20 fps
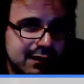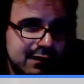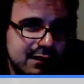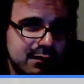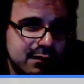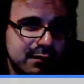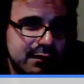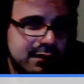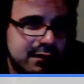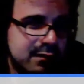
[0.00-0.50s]

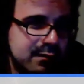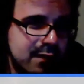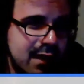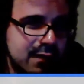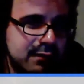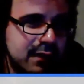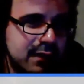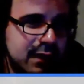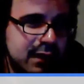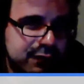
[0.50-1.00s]
It
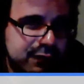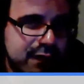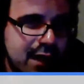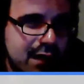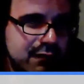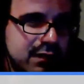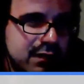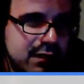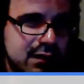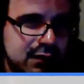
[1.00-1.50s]
might take
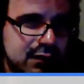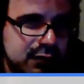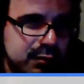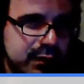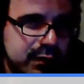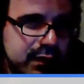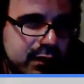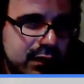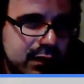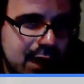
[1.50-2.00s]
5 years,
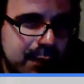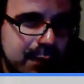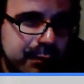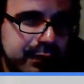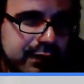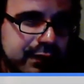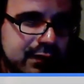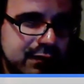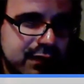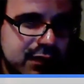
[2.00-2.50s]
but it'll
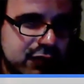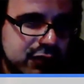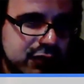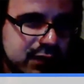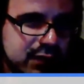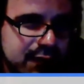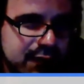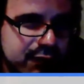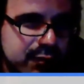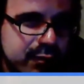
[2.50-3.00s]
happen.
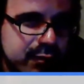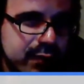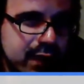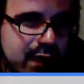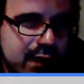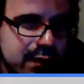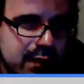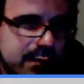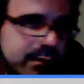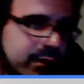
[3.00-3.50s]
Eventually, it'll
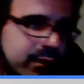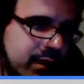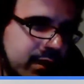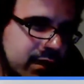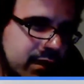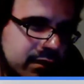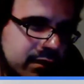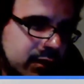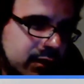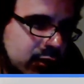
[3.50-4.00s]

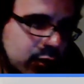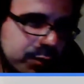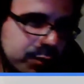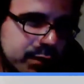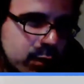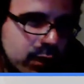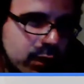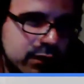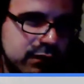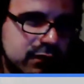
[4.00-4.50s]
all be
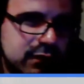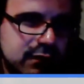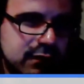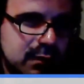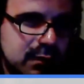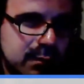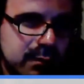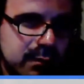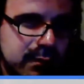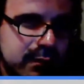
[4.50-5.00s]
one
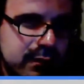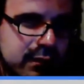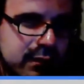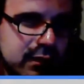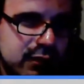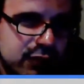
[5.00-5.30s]
system. You'll